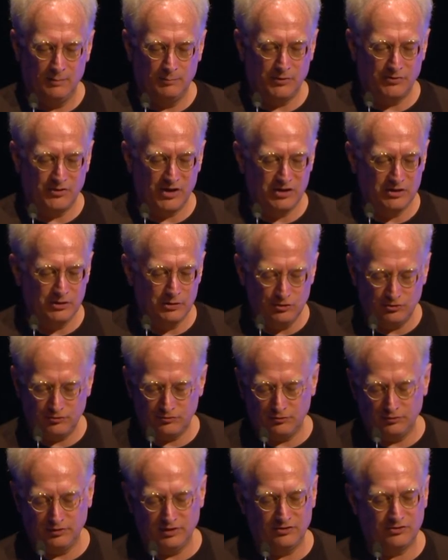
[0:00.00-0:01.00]
but their
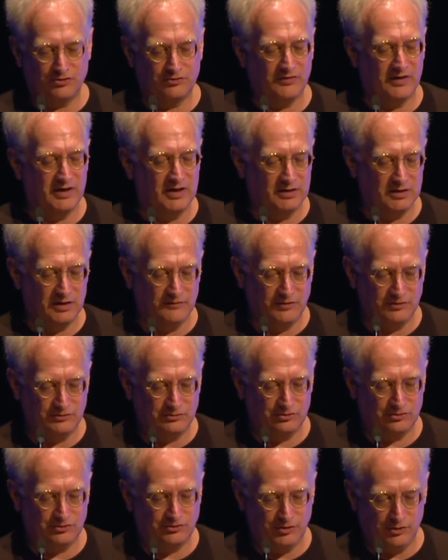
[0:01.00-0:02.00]
usefulness for
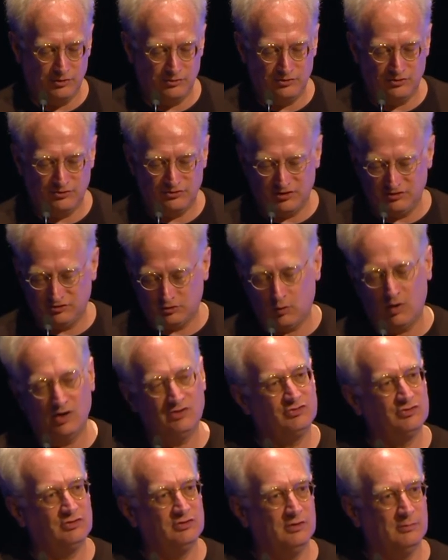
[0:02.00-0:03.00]
individual students is
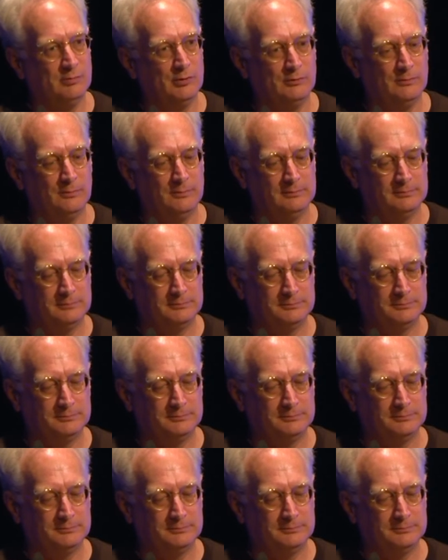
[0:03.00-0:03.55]
questionable.